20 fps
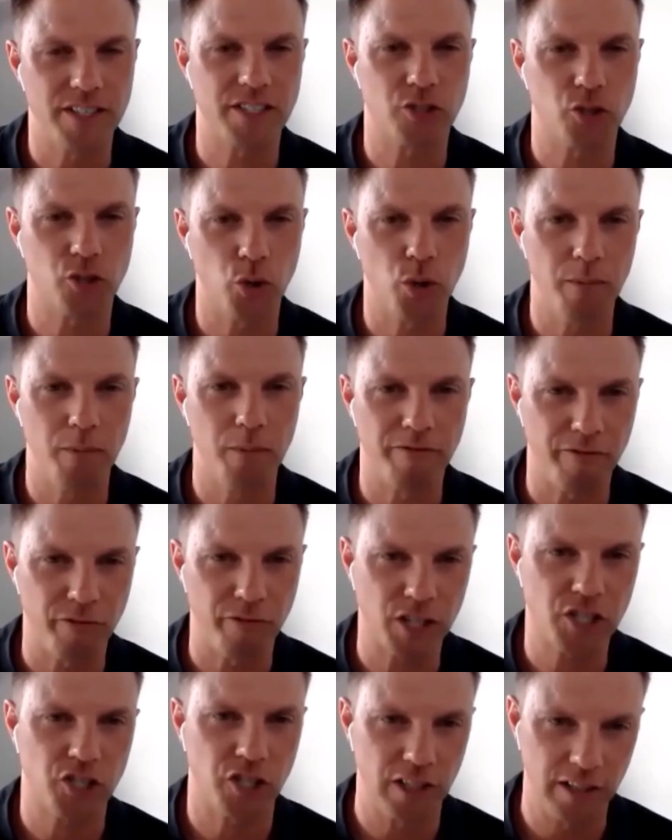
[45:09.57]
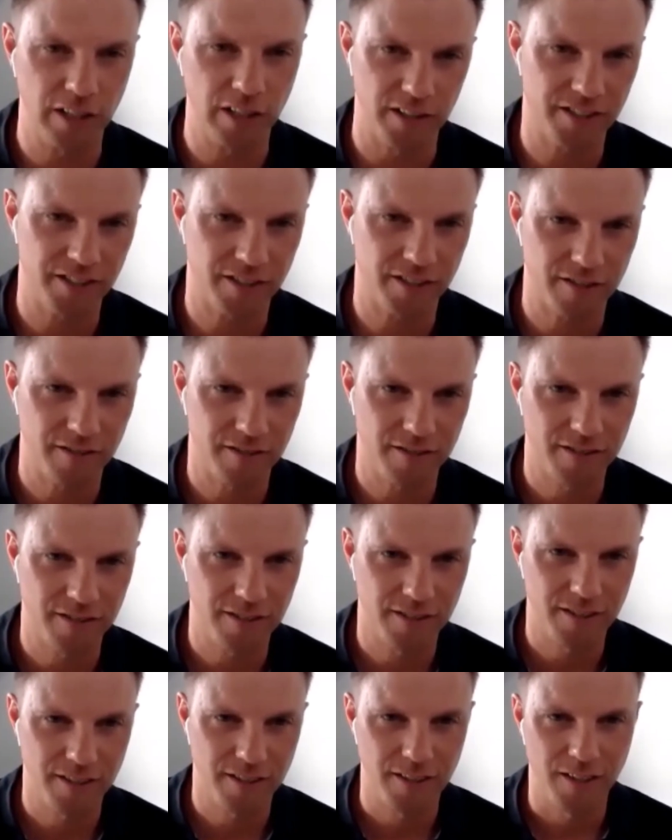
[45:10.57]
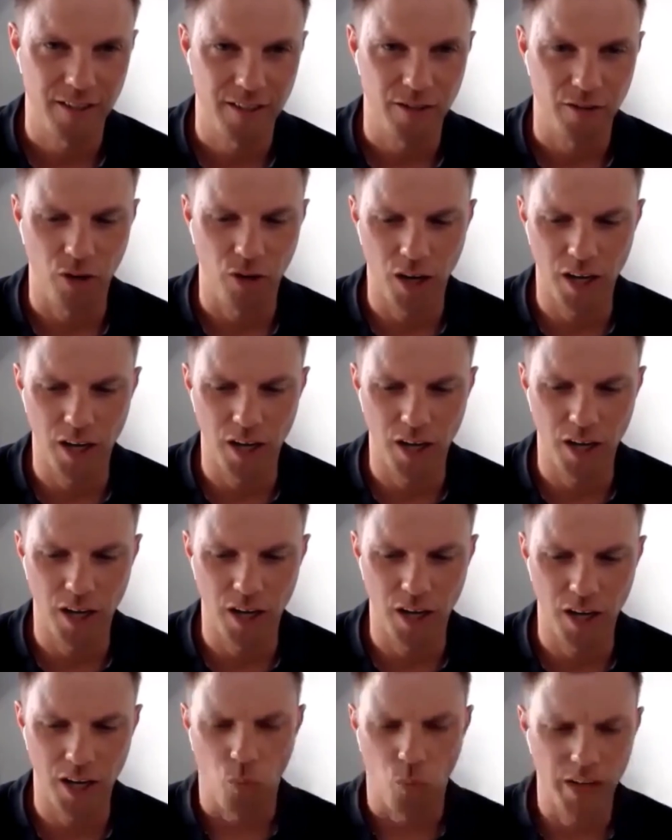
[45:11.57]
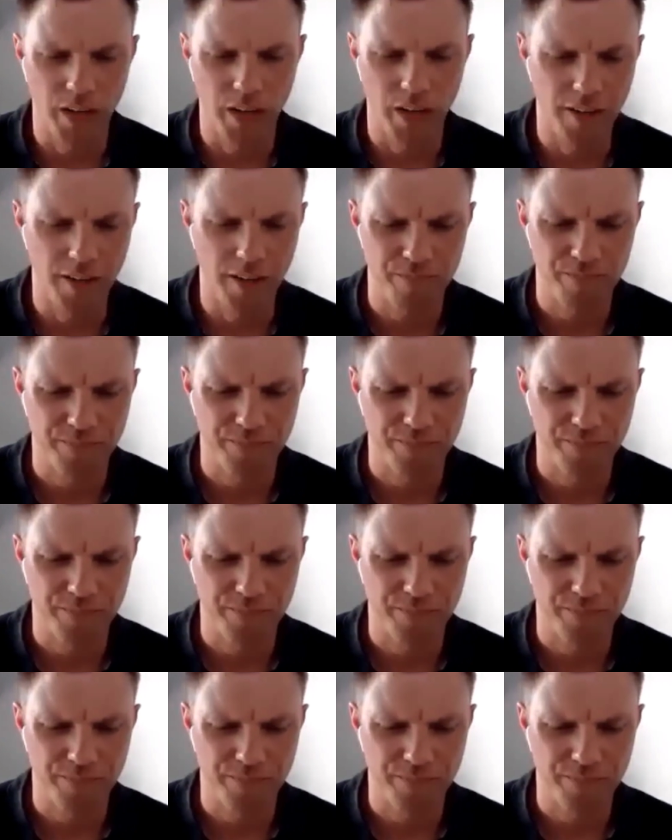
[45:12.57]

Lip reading: this term frictionless, right? Where